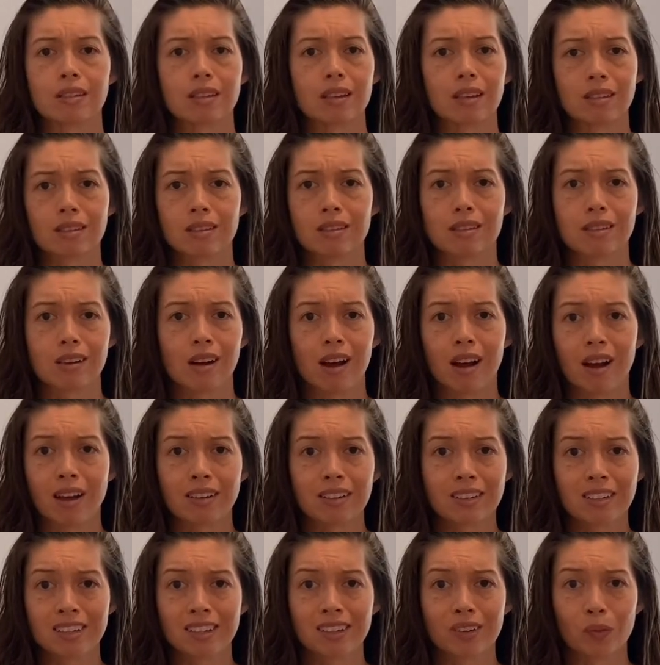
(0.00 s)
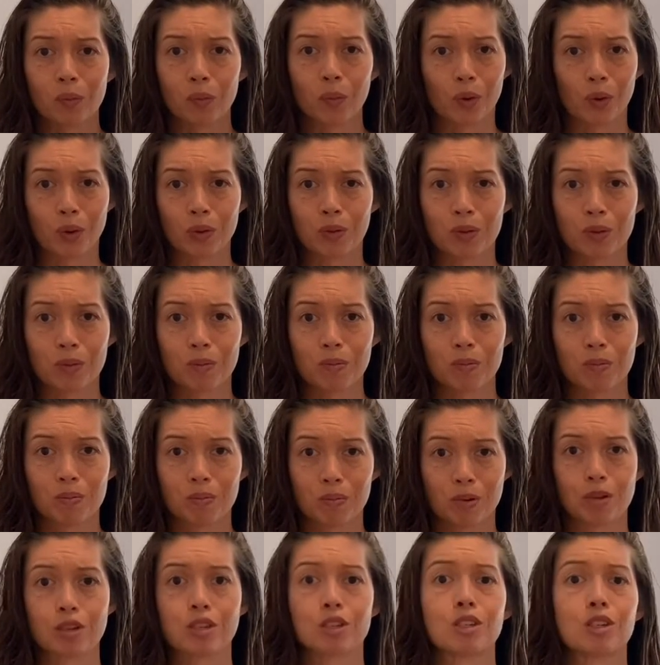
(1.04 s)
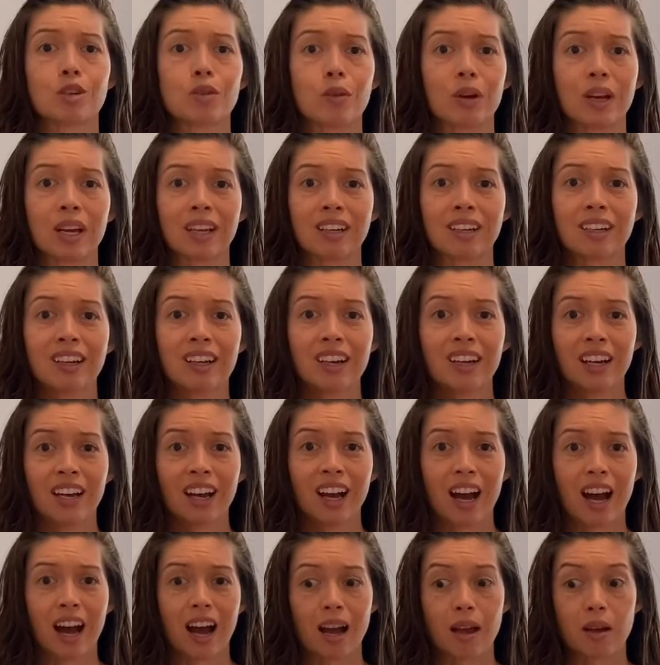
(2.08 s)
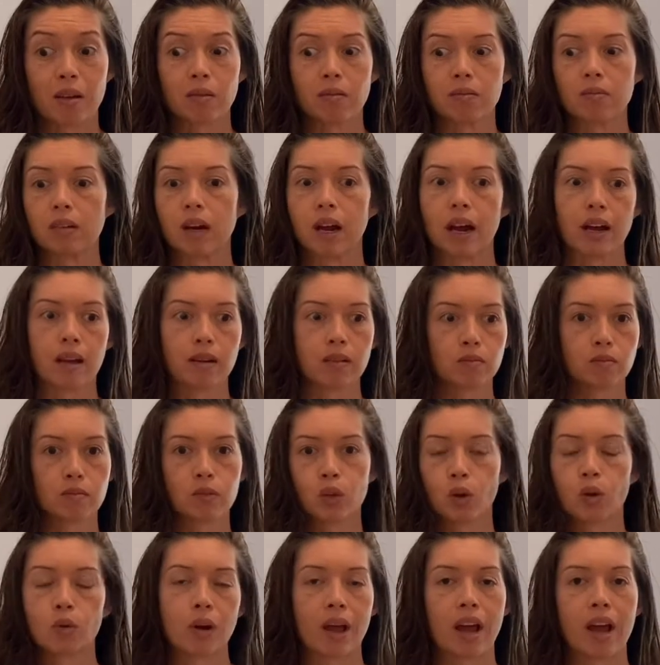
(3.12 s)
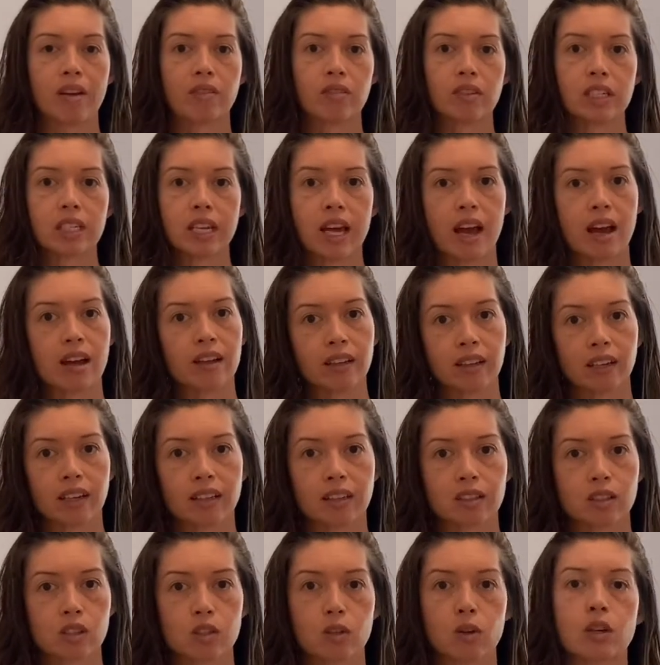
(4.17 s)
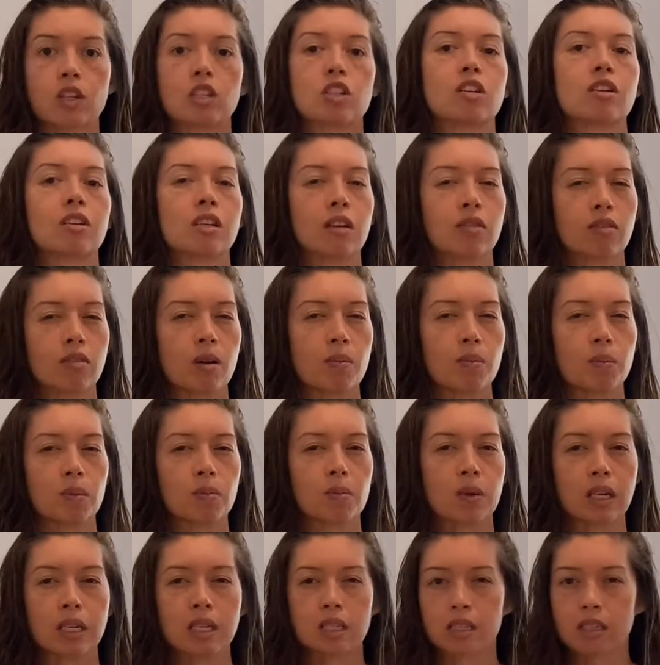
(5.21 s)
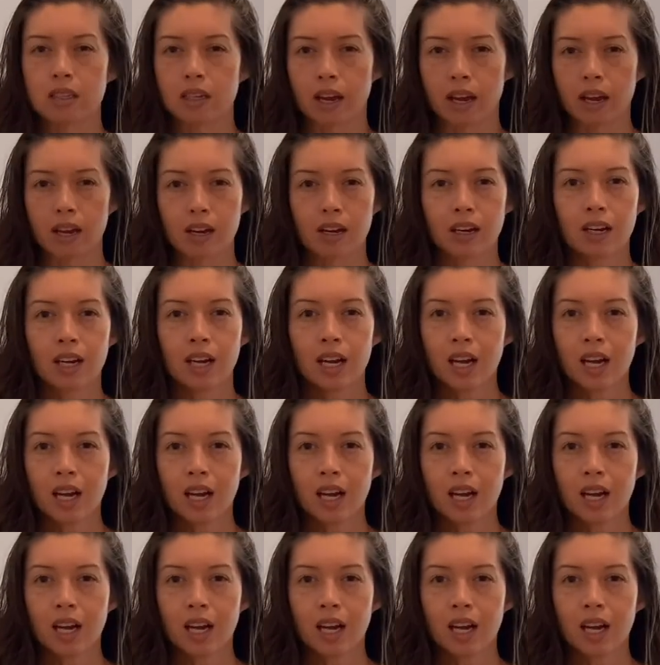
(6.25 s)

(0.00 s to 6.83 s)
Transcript: It's not worth pursuing. I don't have the talent, so I should give up on my desire.